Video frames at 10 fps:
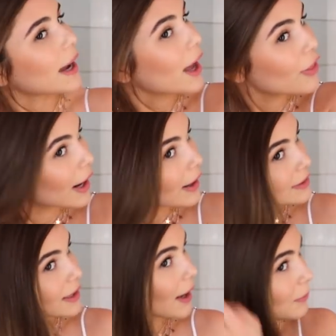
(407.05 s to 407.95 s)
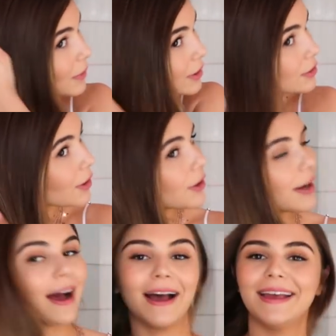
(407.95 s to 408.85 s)
My other hairstyle I'm gonna show you
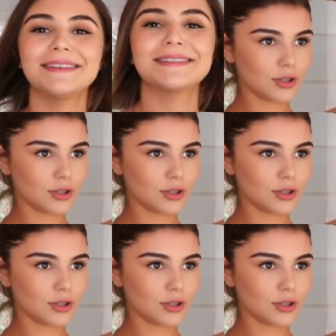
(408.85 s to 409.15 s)
guys.